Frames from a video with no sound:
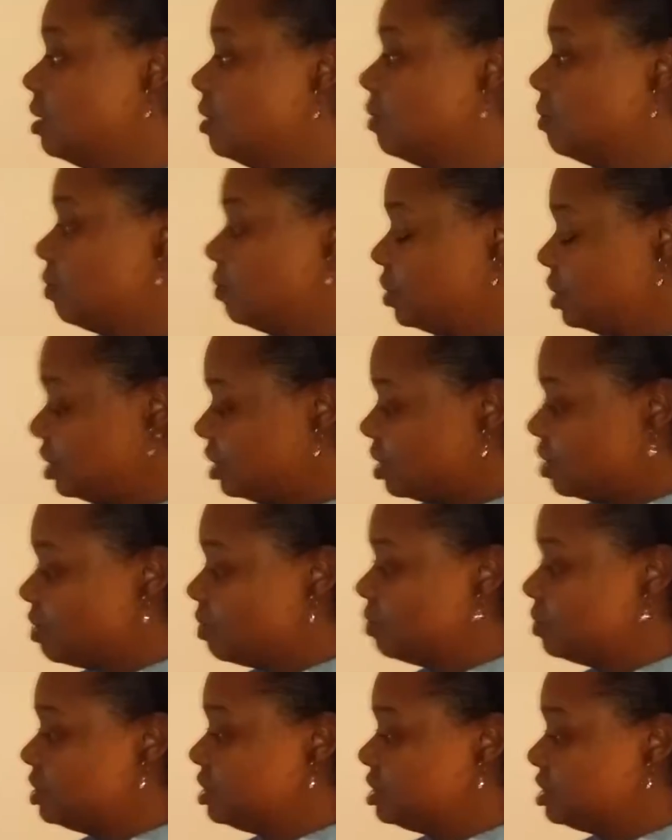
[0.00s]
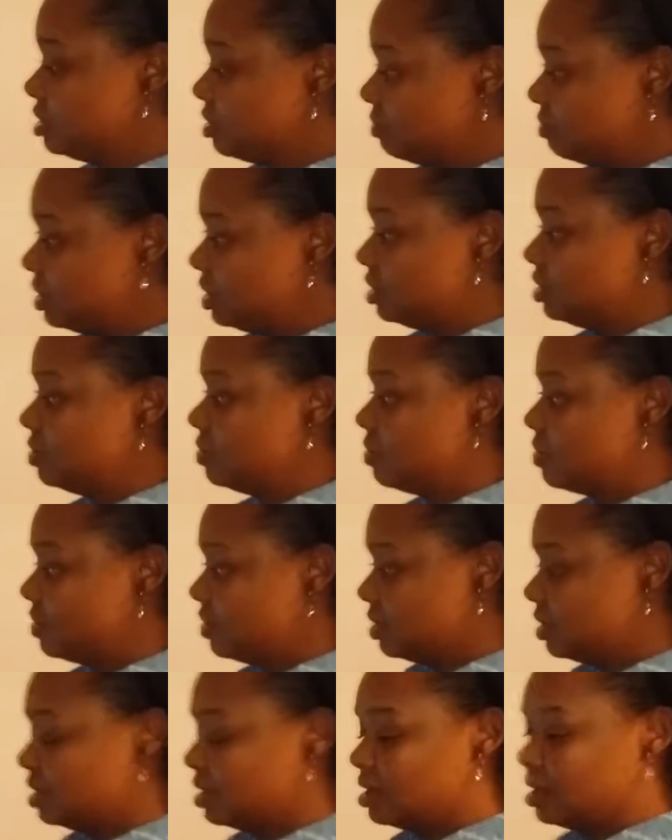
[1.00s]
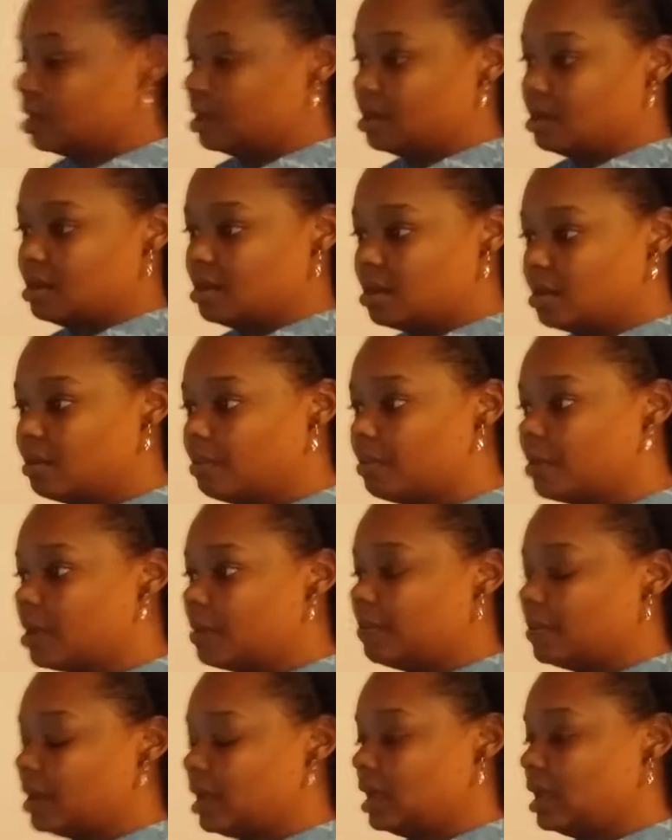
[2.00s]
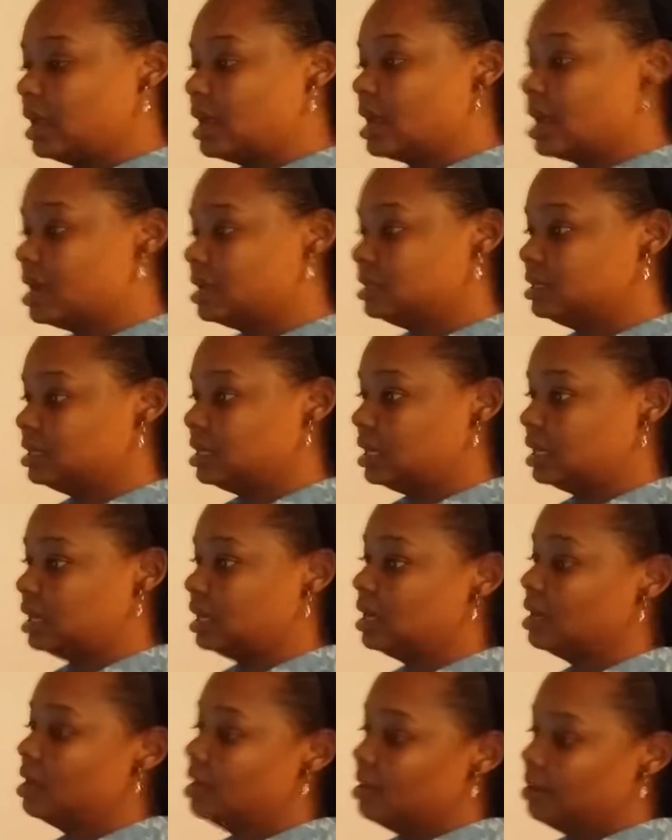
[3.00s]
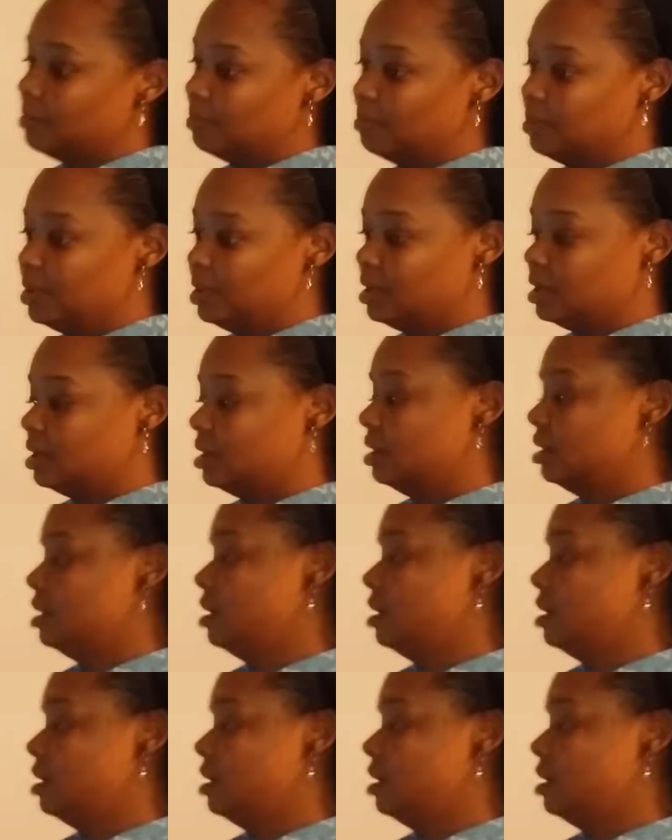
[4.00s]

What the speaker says: we know we should be doing the proper hand hygiene, but